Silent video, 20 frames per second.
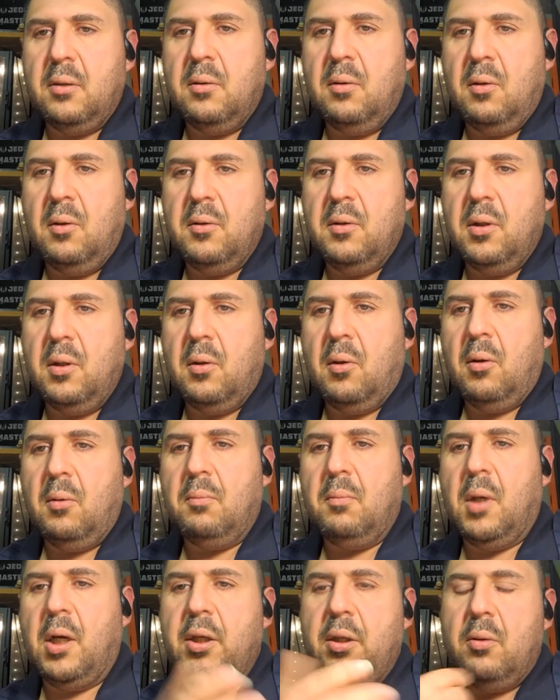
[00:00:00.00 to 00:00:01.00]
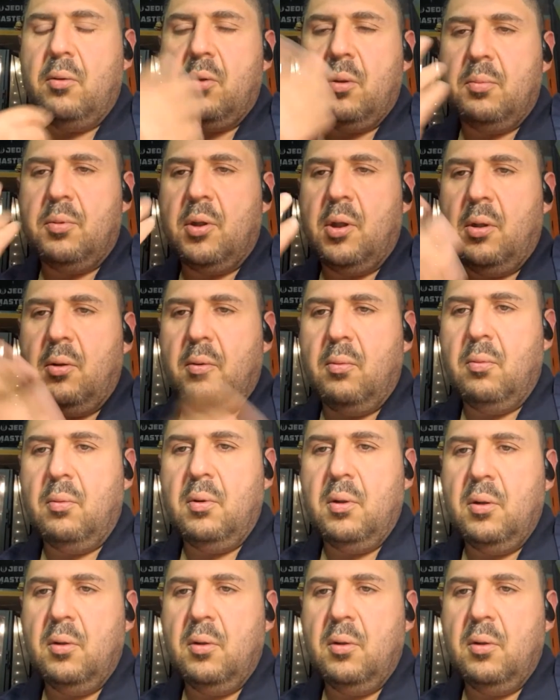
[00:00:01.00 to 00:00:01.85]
on my YouTube channel,